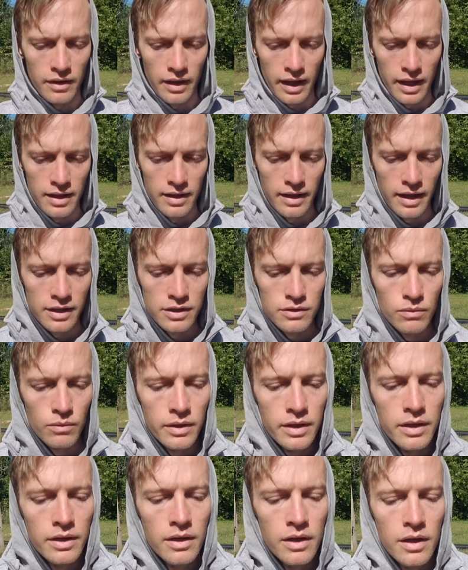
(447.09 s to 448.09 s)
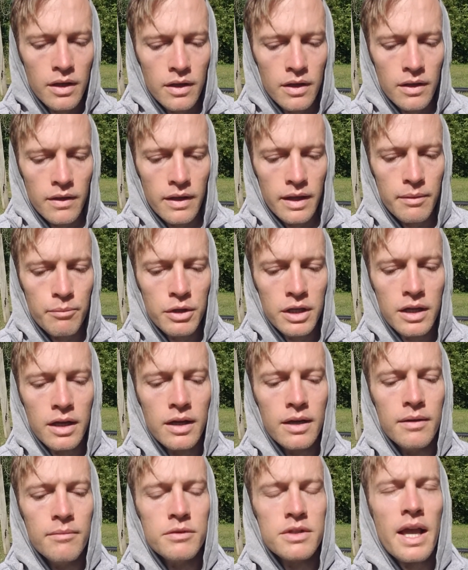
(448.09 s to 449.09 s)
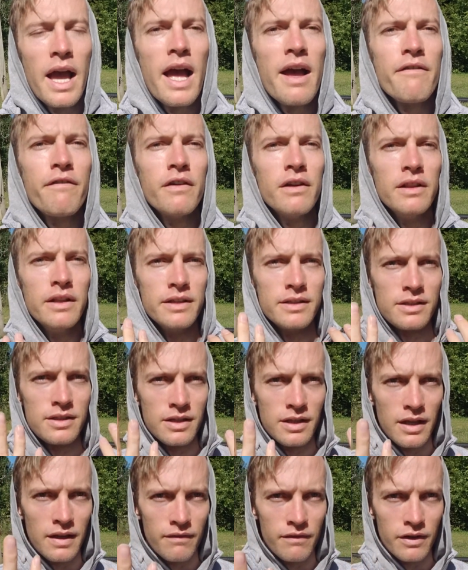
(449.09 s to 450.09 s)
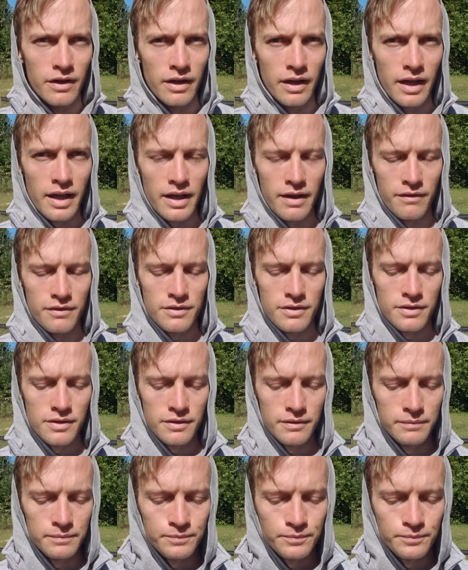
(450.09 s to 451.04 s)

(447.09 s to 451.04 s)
And that's when it becomes effortless to give your gifts.